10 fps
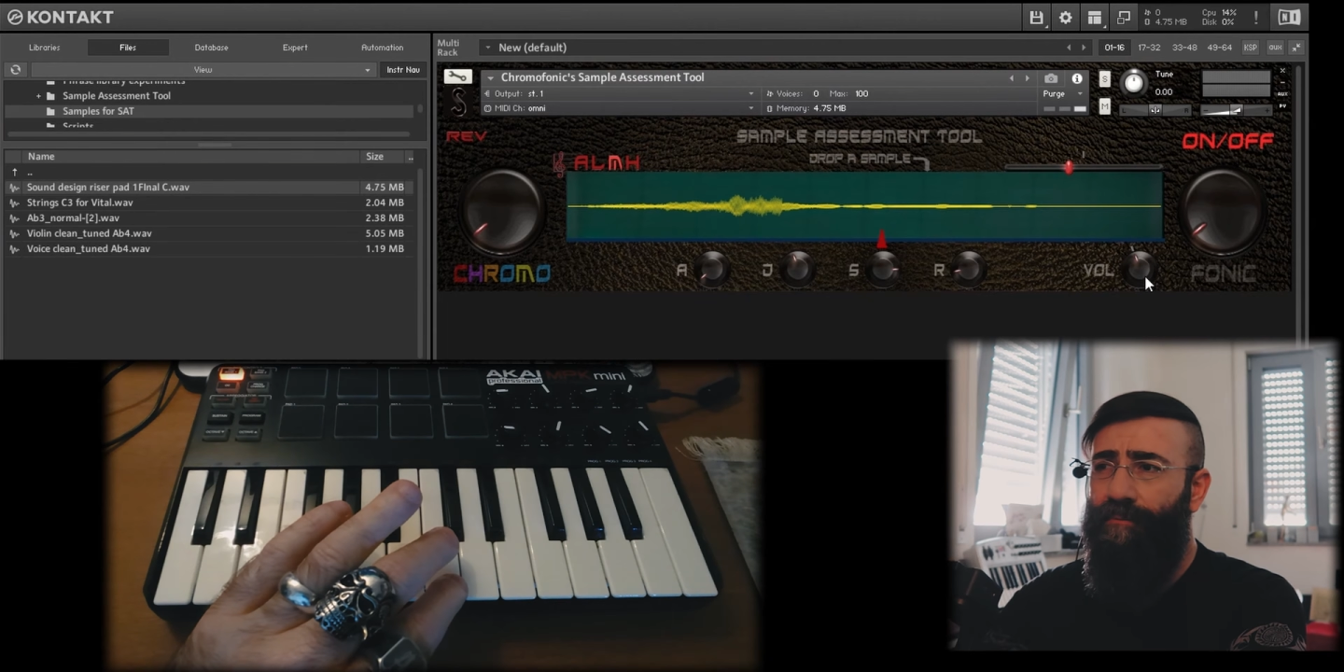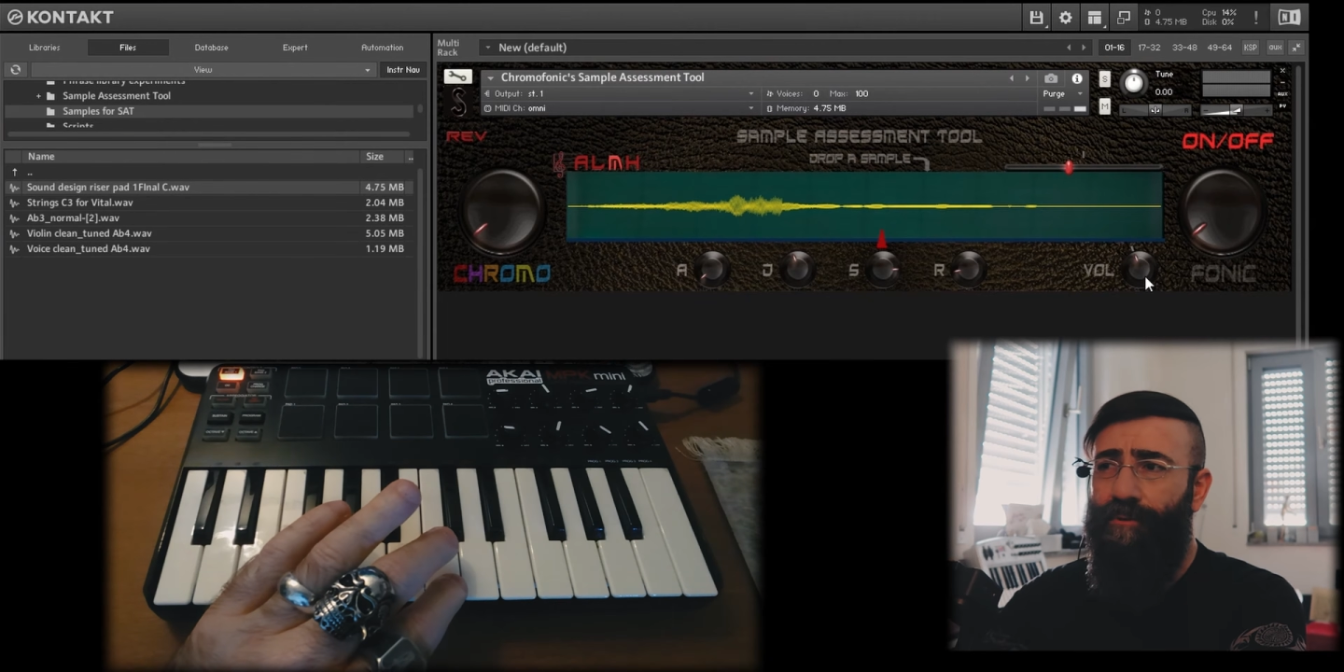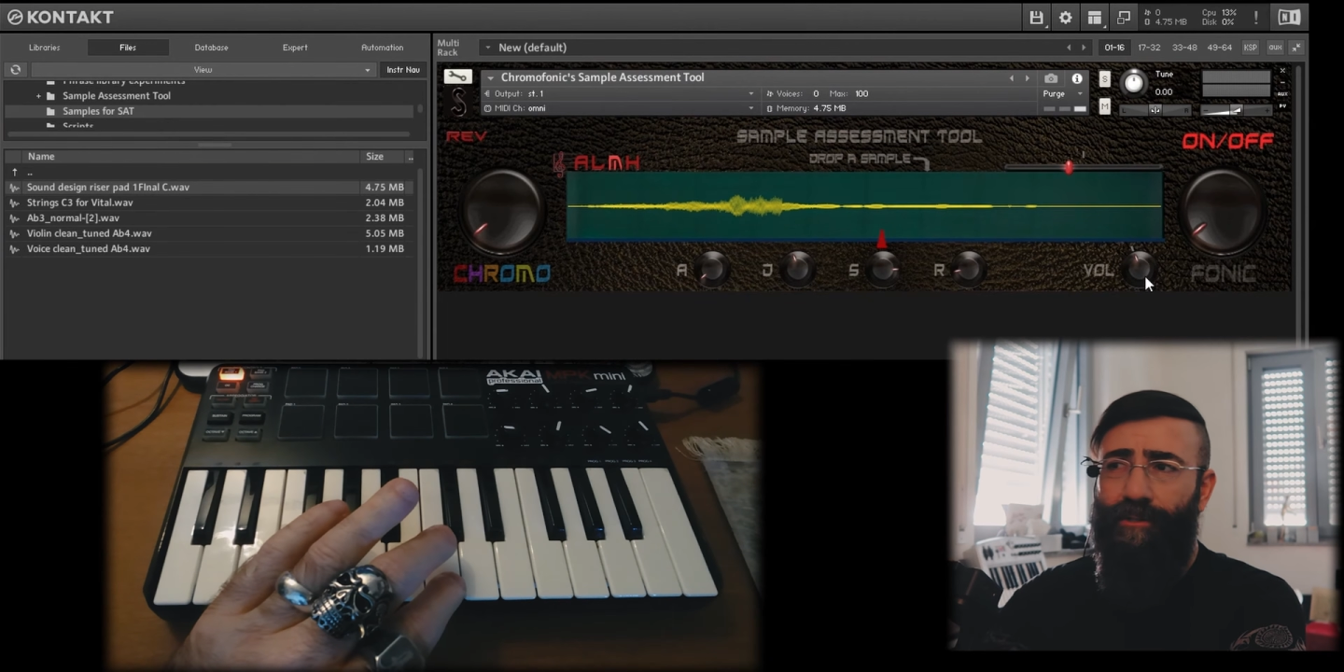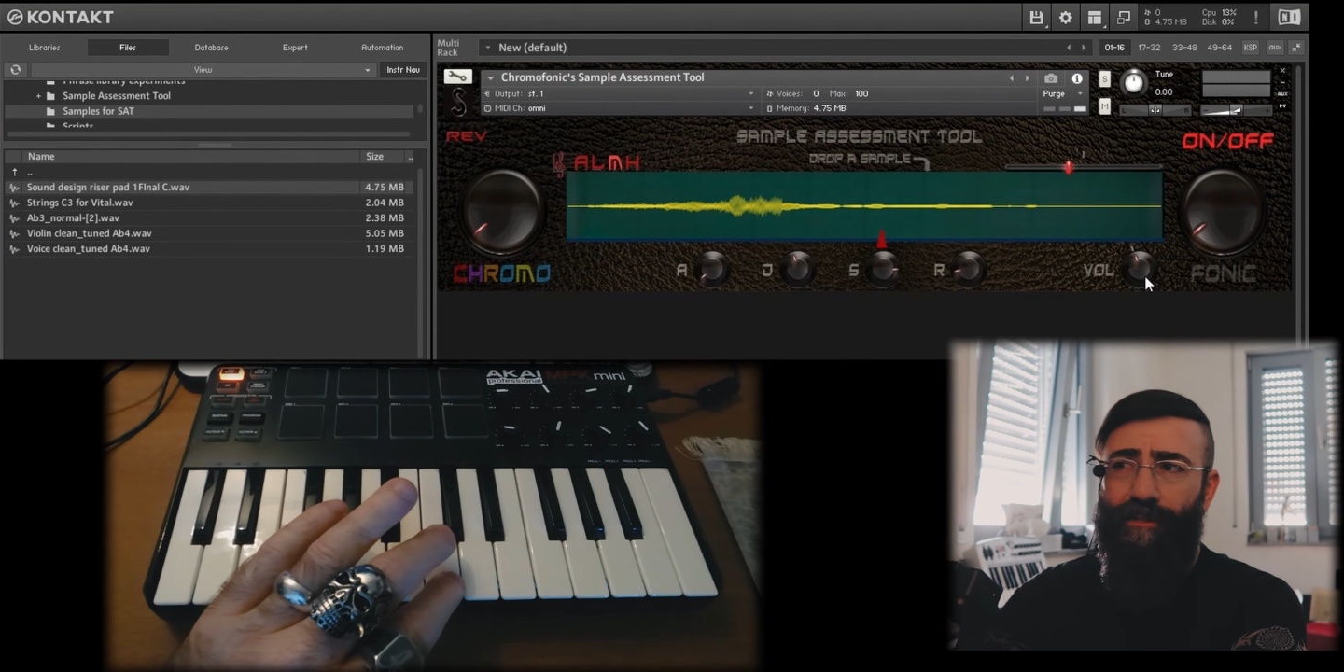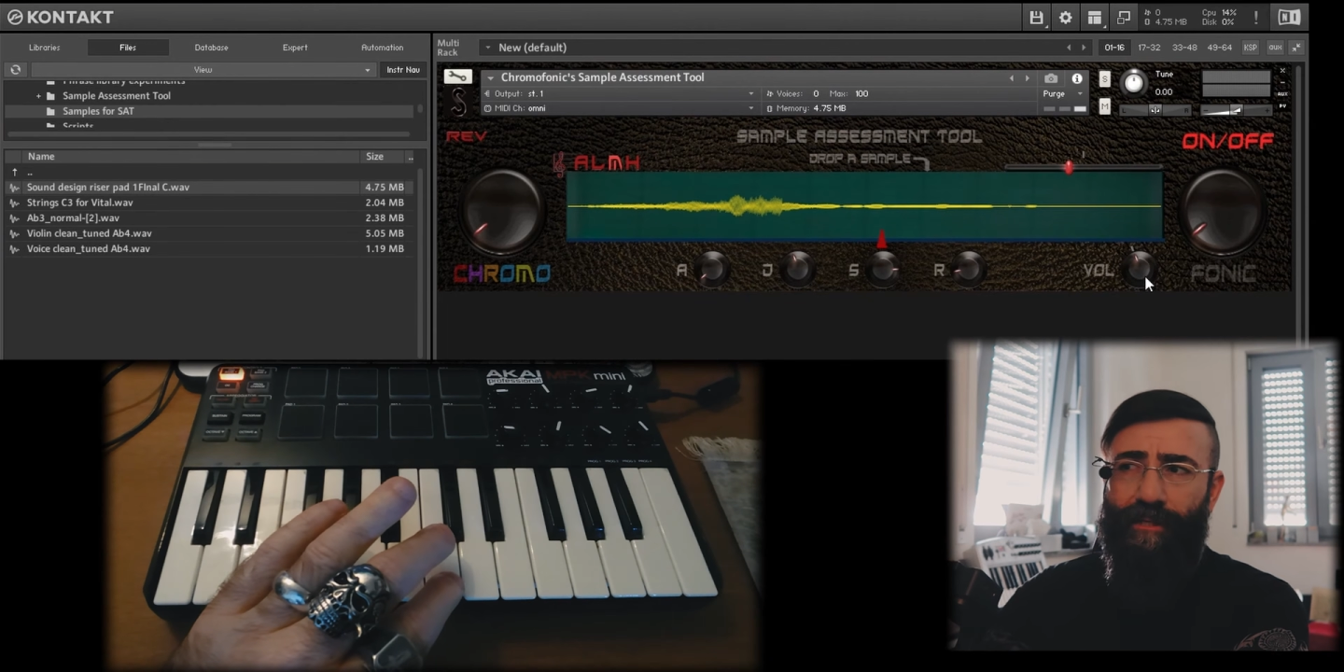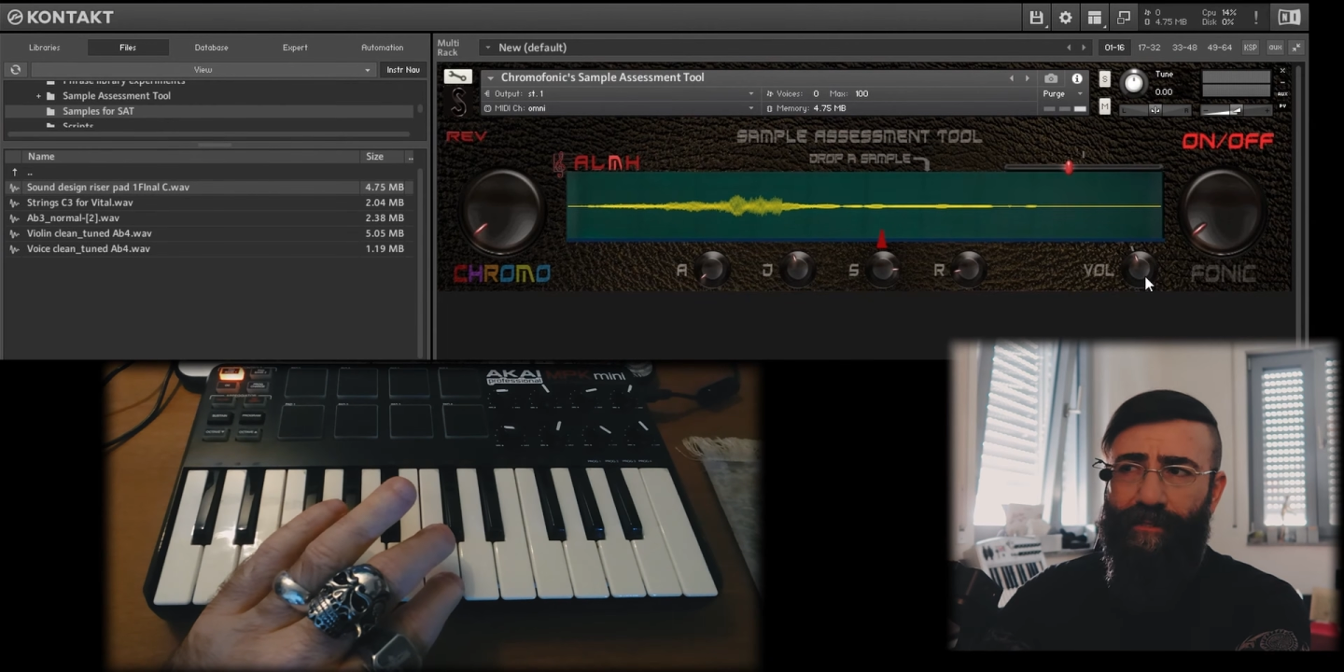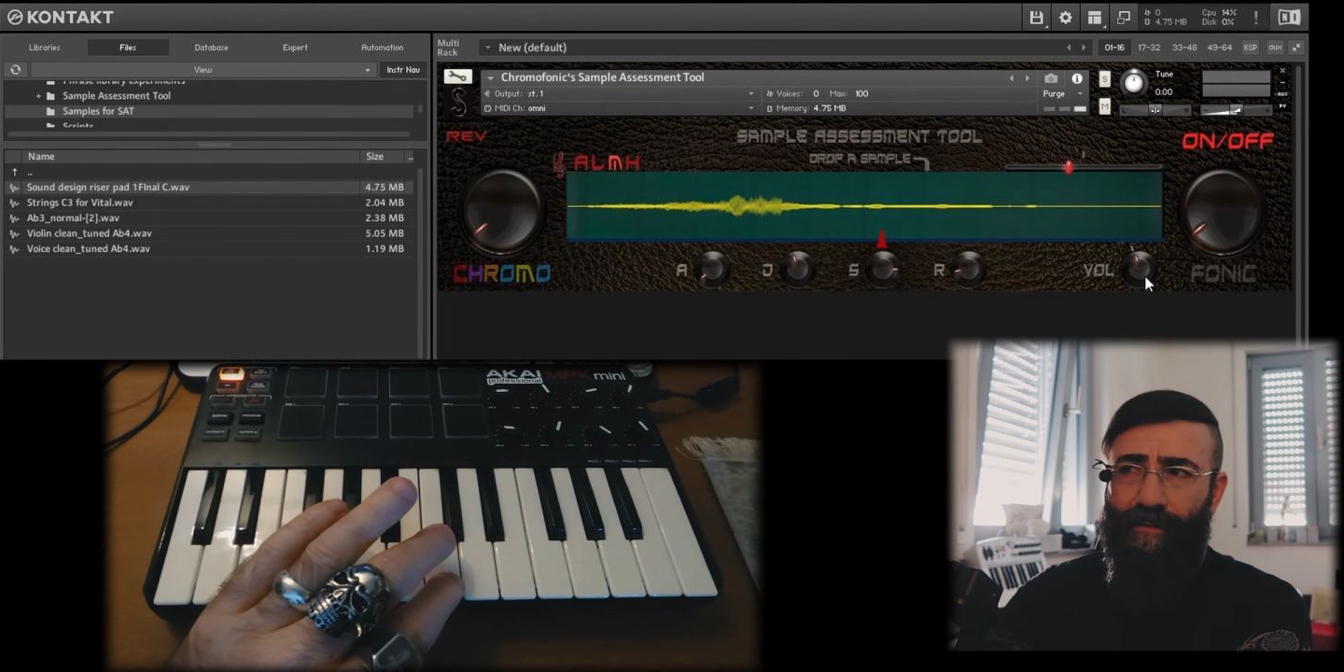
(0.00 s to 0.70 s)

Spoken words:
which does